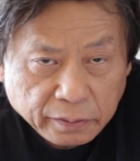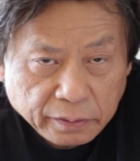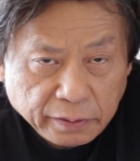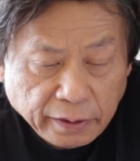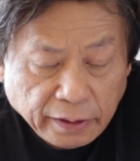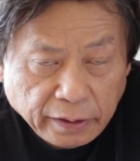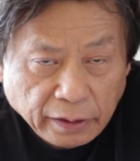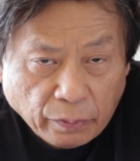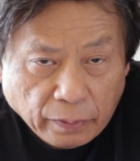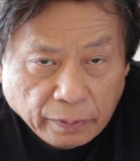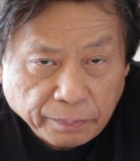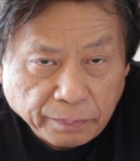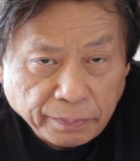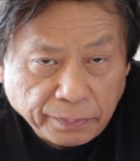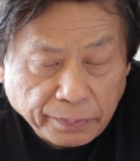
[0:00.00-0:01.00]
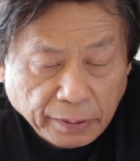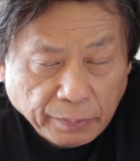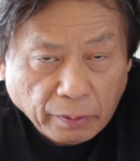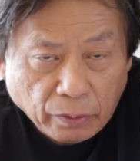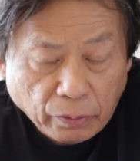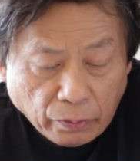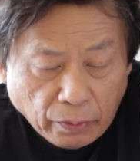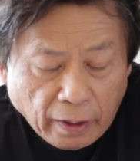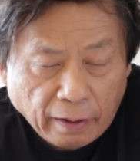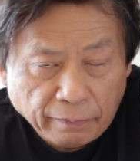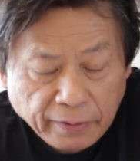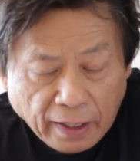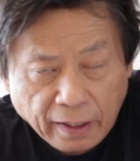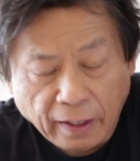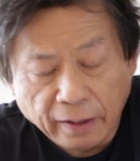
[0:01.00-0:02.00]
dealing with people who have
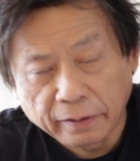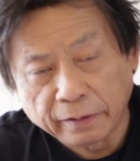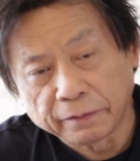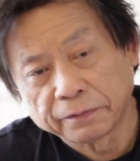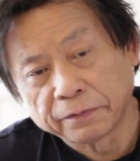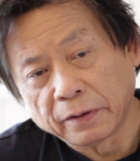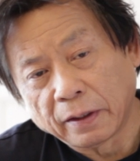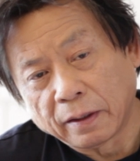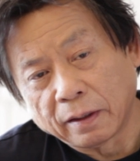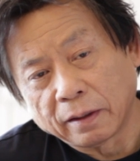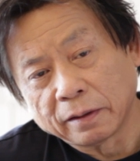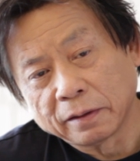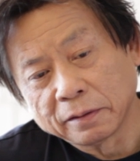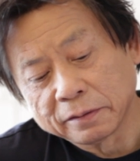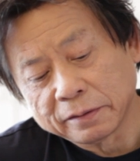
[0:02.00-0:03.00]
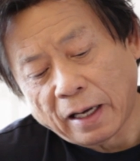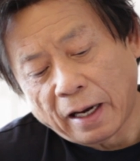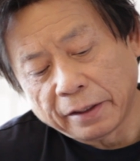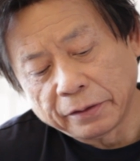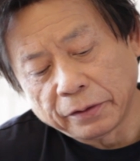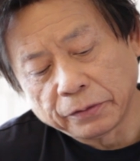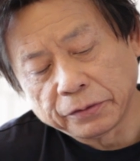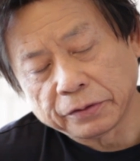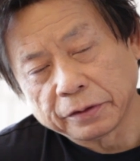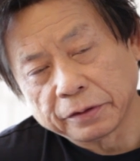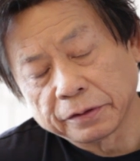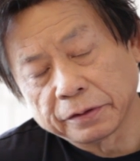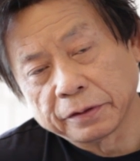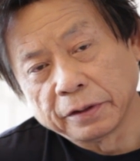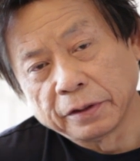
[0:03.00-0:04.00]
that kind of
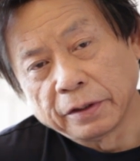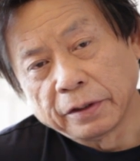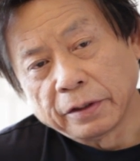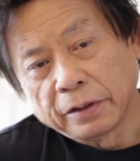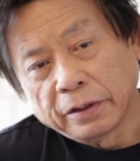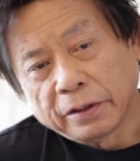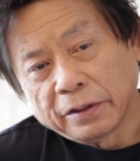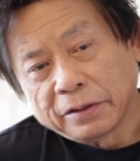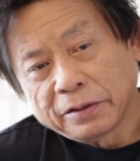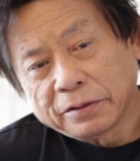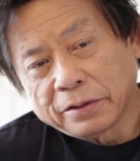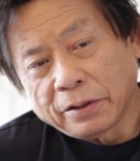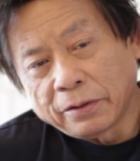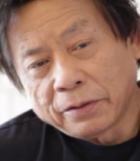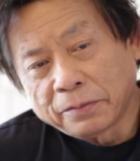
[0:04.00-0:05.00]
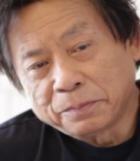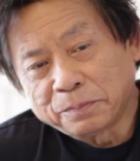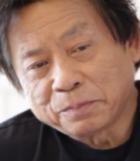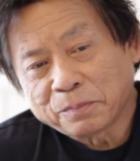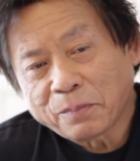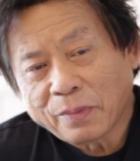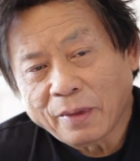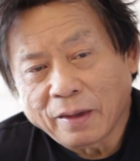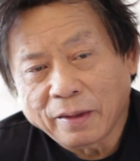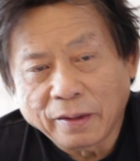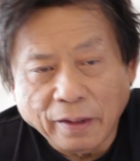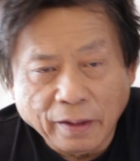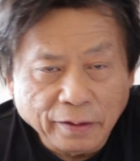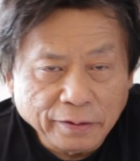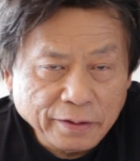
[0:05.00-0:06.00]
diagnosis. So
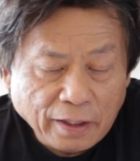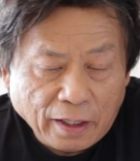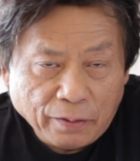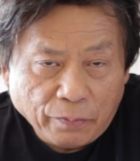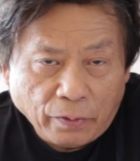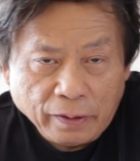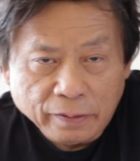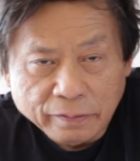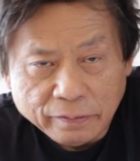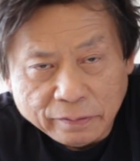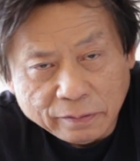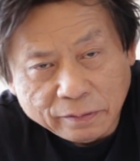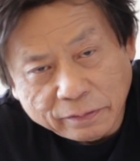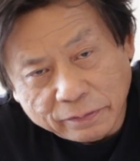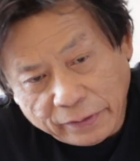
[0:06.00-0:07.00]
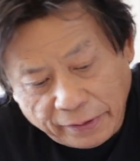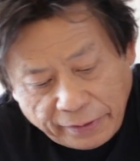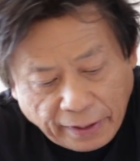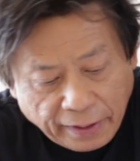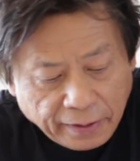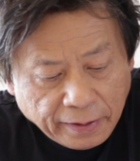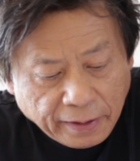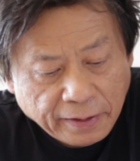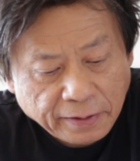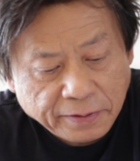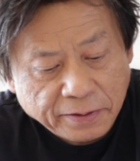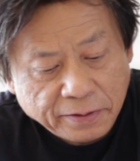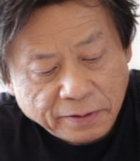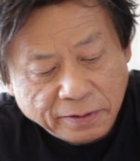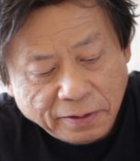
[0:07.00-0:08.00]
it's not what we think it
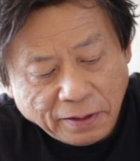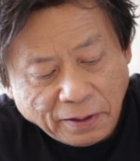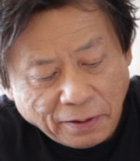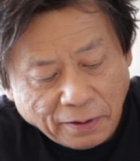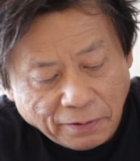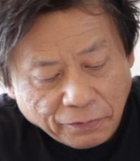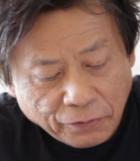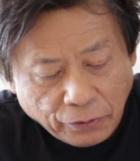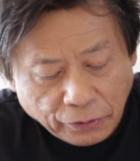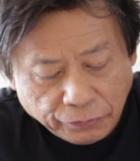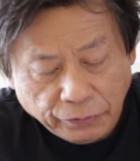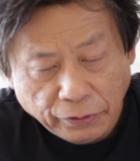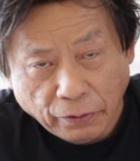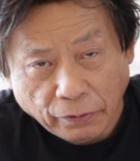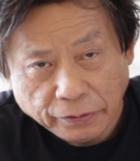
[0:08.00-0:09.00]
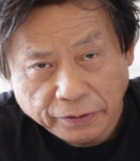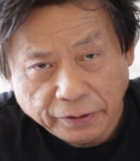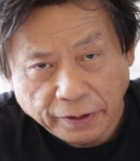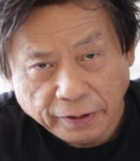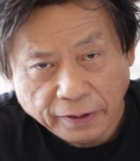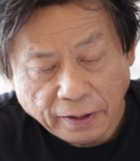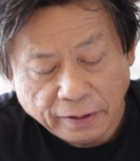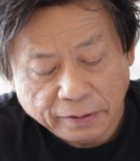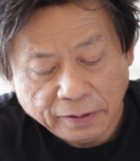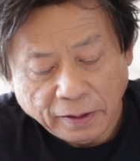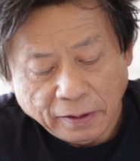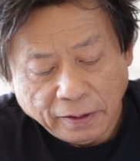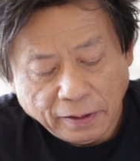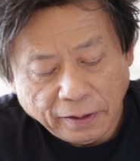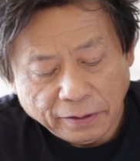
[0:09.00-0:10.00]
is. Of course, we always think that
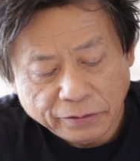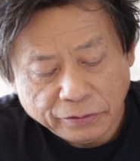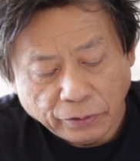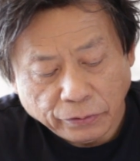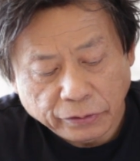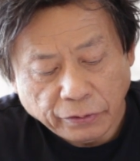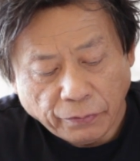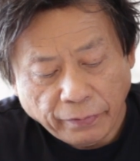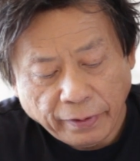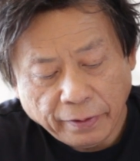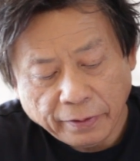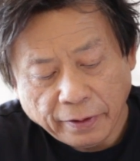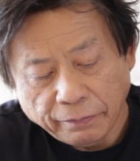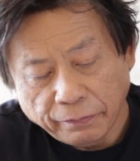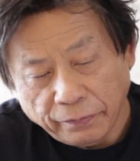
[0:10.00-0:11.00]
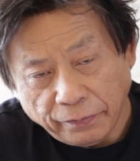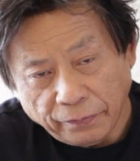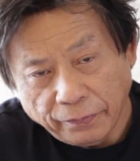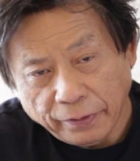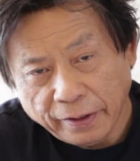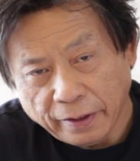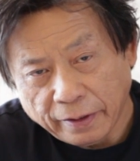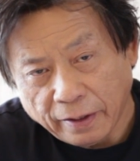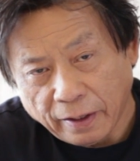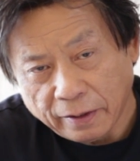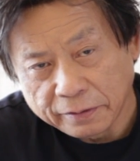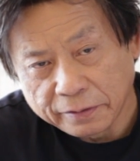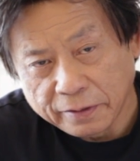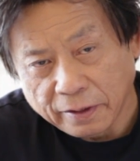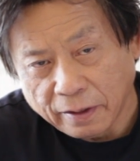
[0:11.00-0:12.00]
it's so severe that we
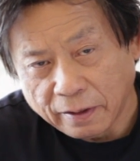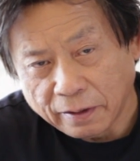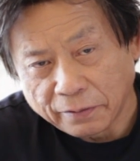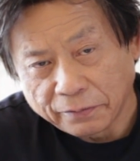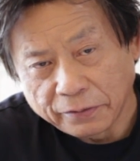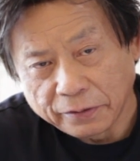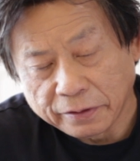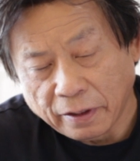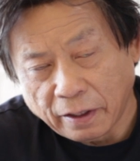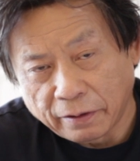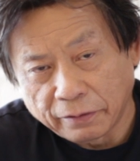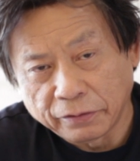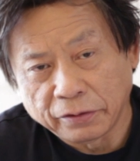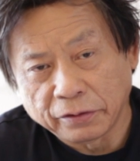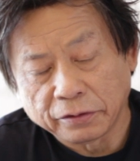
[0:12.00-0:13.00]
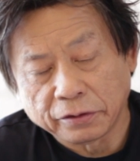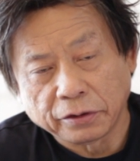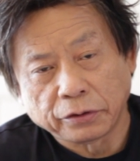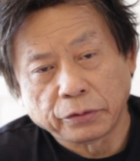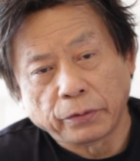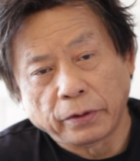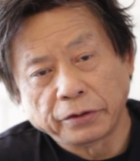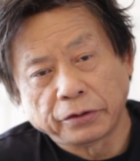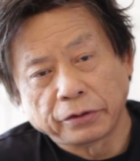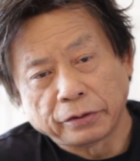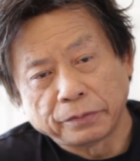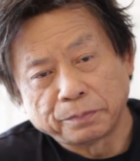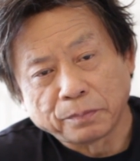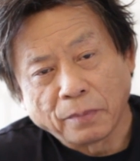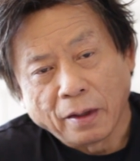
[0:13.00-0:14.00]
cannot resolve the
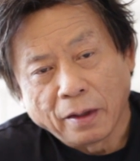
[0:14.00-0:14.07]
situation.